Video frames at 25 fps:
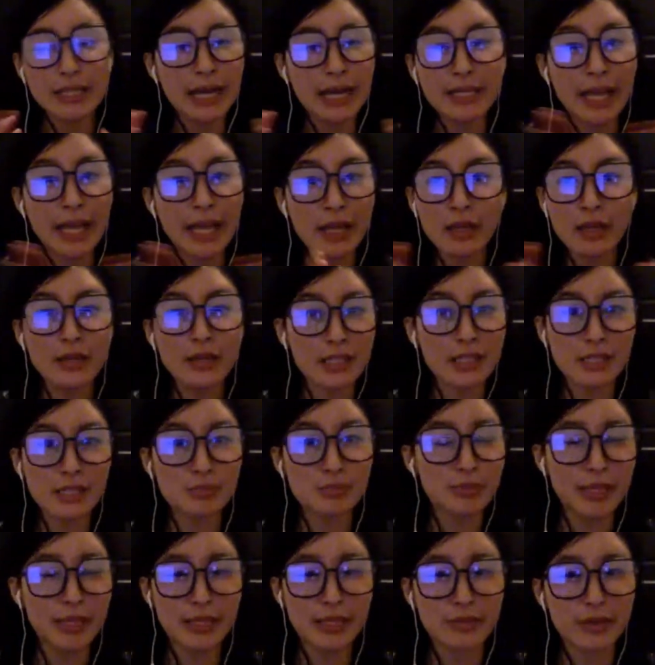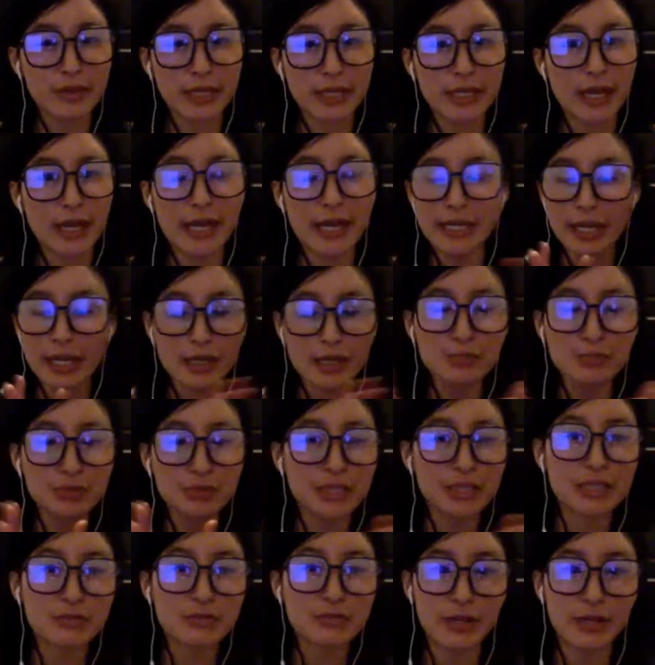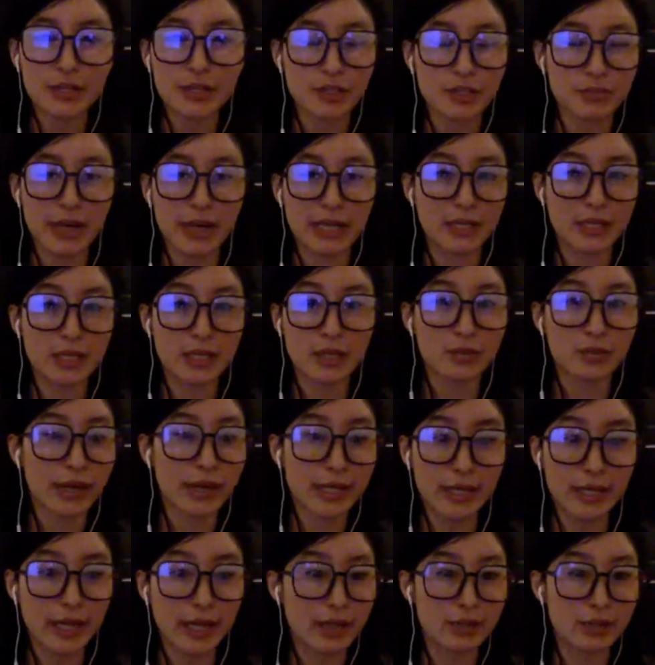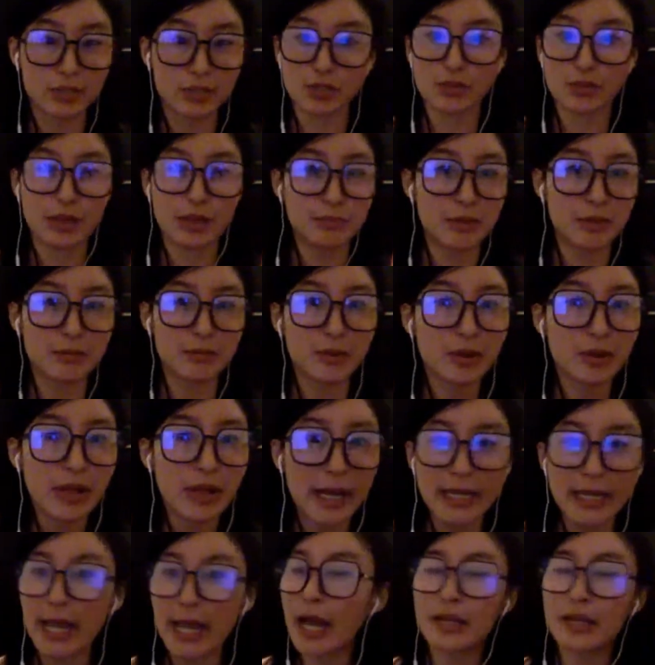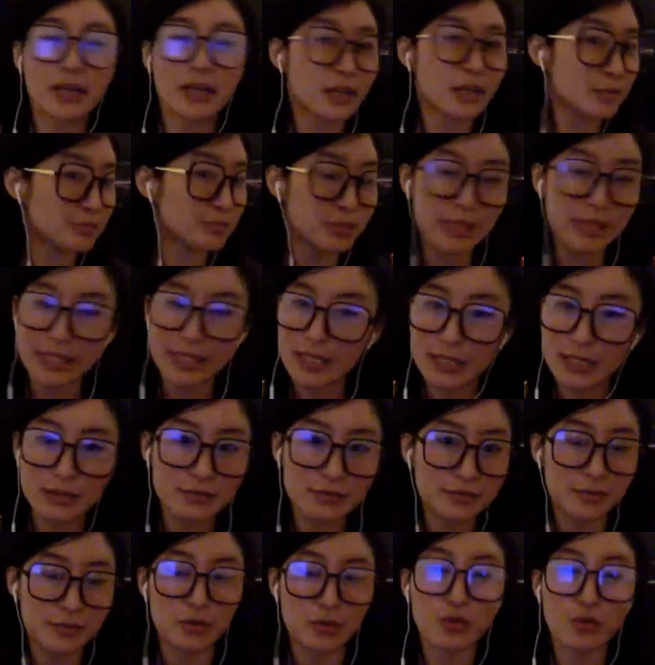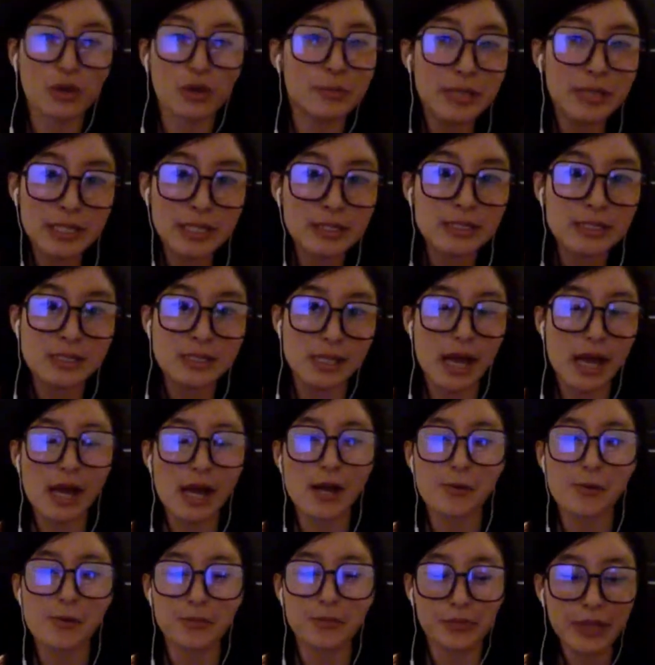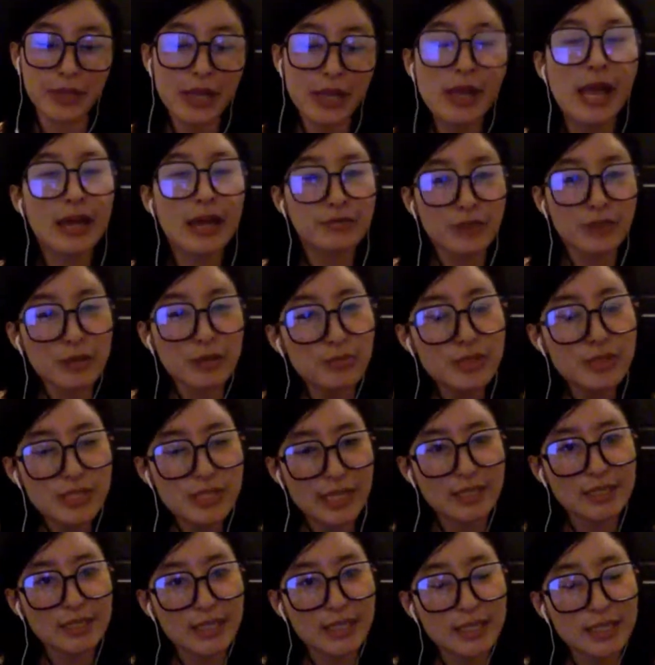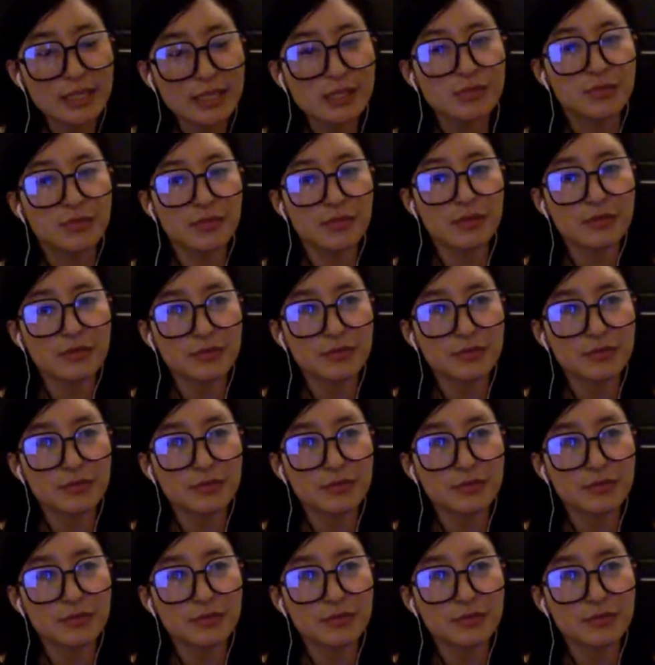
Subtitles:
I cannot explain right now. I cannot plead for our humanity right now to white people. I cannot plead for women's and femme-presenting